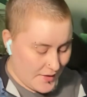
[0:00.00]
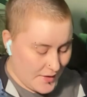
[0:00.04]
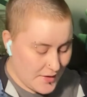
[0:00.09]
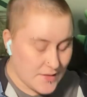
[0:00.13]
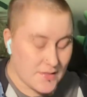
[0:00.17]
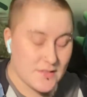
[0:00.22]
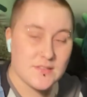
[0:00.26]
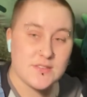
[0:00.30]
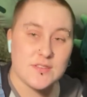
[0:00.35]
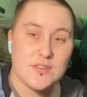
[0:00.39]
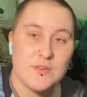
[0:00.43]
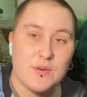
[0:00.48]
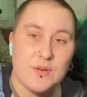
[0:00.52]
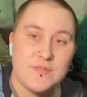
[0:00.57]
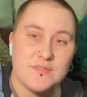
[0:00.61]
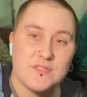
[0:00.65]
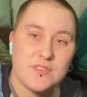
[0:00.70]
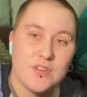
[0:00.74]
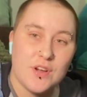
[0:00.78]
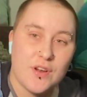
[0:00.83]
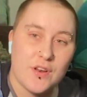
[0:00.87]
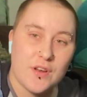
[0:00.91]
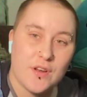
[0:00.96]
So I've
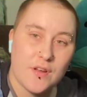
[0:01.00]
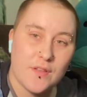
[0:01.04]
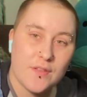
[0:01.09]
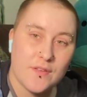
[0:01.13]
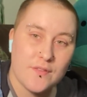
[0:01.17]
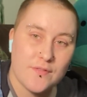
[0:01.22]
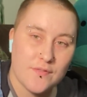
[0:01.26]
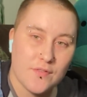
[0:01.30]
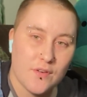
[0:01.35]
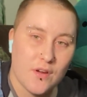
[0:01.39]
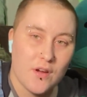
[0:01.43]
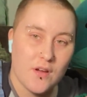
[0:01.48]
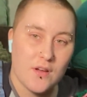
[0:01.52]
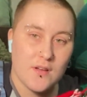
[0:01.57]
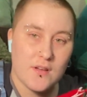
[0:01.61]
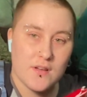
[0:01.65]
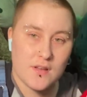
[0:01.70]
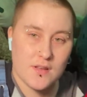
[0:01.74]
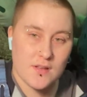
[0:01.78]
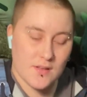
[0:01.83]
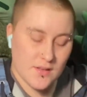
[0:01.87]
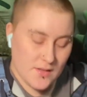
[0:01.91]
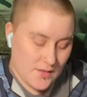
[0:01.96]
started on the
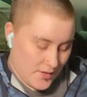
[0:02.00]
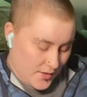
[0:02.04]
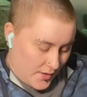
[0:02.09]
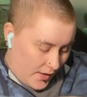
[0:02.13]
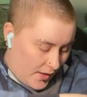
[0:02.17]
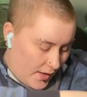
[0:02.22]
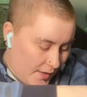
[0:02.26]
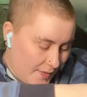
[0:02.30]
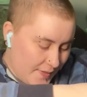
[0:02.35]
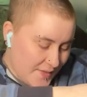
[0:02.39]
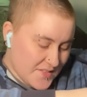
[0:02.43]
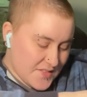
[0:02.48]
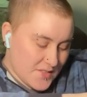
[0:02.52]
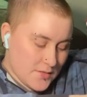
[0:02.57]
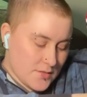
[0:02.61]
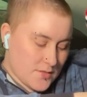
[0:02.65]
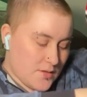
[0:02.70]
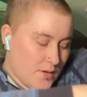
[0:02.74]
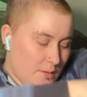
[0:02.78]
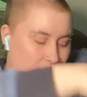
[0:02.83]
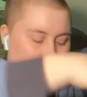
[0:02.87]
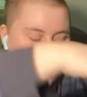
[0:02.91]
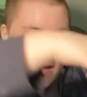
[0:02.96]
frog, and this is
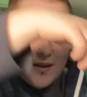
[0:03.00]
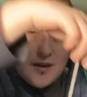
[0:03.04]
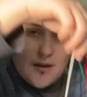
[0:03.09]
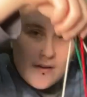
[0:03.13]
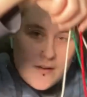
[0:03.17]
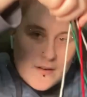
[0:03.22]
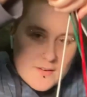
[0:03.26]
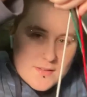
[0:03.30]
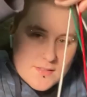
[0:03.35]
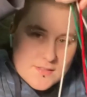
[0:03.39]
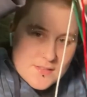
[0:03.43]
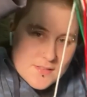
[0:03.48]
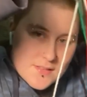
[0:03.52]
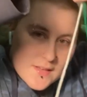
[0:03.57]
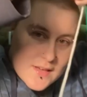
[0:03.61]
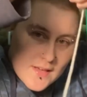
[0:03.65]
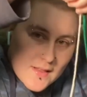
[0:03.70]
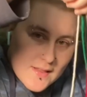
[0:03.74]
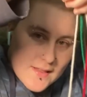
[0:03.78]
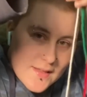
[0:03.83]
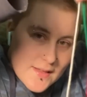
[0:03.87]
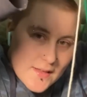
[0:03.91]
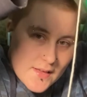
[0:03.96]
what my yarn is
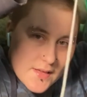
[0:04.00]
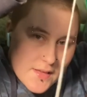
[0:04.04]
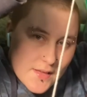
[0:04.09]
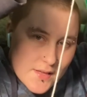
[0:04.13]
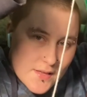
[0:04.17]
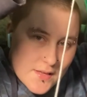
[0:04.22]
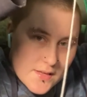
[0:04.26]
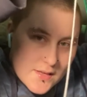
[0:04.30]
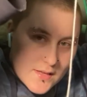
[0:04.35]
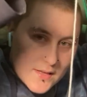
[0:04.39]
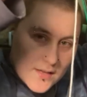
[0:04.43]
looking like.